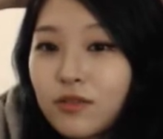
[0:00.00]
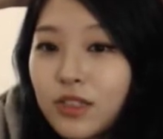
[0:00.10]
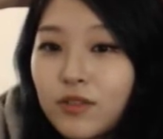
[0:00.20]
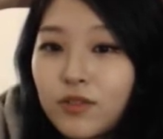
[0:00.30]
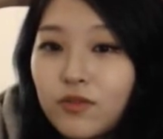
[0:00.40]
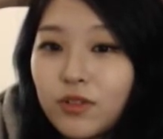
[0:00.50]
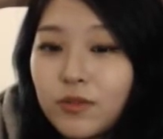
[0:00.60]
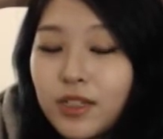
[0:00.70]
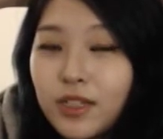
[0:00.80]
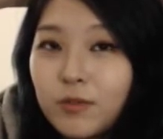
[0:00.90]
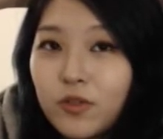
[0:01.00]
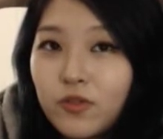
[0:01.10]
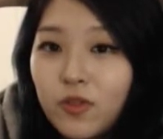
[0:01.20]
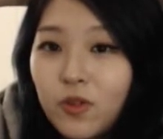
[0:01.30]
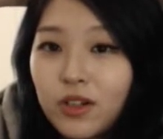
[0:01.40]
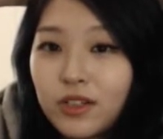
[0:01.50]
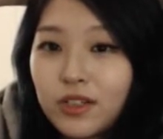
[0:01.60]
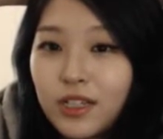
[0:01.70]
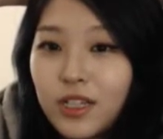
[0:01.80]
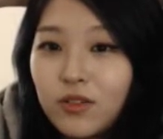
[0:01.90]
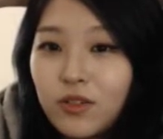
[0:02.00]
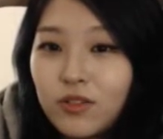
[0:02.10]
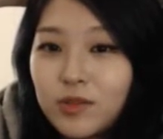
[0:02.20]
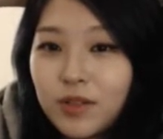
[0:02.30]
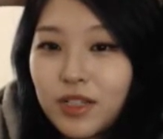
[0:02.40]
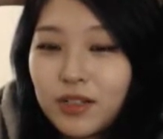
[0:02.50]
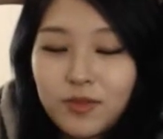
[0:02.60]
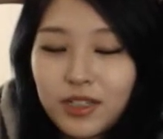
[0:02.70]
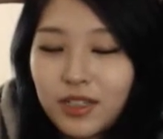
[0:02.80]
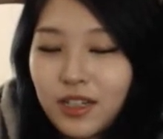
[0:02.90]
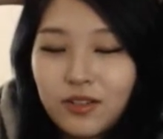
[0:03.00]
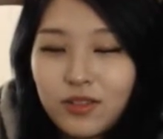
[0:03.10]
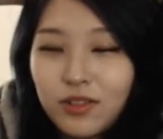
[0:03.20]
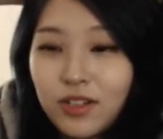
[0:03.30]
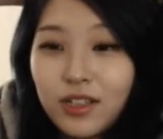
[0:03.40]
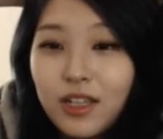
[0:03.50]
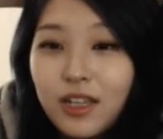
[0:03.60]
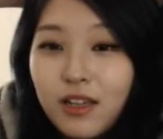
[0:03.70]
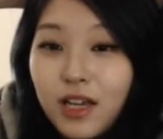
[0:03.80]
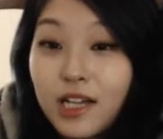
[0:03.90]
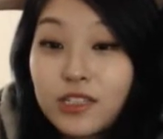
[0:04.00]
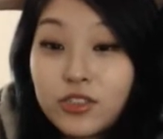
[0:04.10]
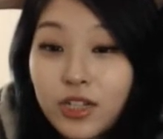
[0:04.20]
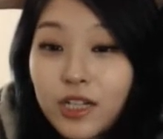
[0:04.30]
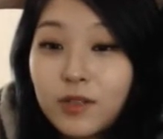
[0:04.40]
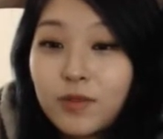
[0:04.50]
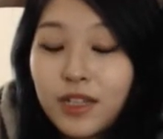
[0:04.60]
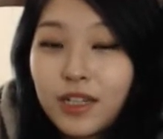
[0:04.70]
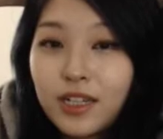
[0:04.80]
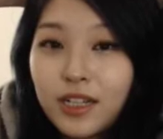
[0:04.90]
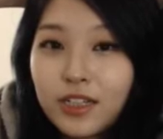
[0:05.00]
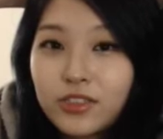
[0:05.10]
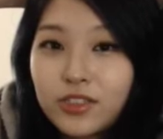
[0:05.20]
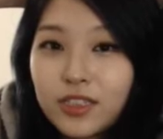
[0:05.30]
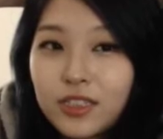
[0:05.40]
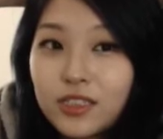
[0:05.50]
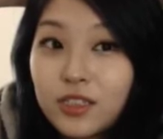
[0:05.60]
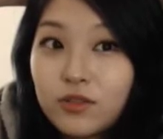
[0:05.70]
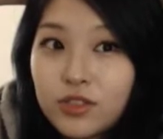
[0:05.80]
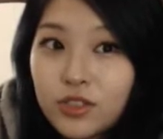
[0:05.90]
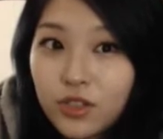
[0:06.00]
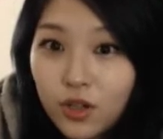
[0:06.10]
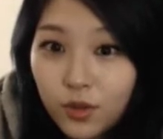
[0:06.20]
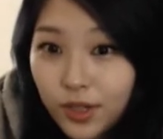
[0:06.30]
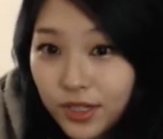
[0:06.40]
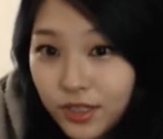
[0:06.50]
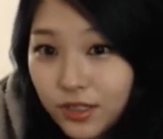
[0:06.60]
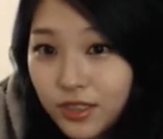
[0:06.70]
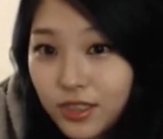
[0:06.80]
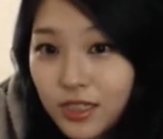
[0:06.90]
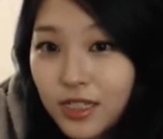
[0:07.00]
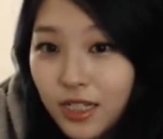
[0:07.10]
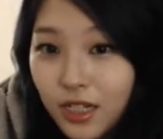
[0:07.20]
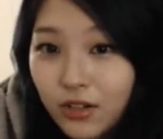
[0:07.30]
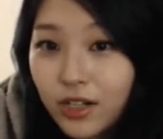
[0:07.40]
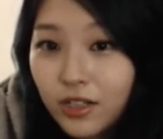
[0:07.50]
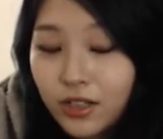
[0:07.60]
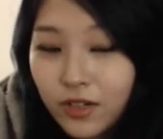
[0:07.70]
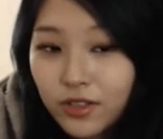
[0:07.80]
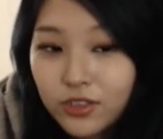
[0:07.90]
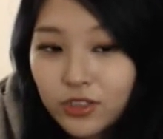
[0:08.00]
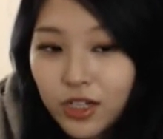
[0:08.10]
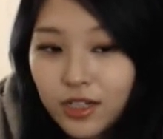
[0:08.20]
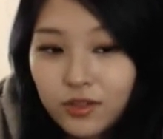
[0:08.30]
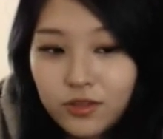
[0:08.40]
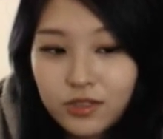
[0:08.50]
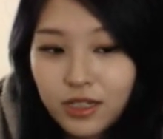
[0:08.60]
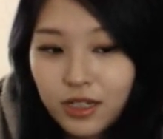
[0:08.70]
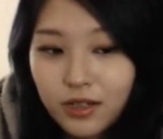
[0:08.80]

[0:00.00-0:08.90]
even from like before, and he would always play, and I'm like, I don't know how. I tried playing it actually because he was so into it, so I was like, alright, I'll give it a shot. It was like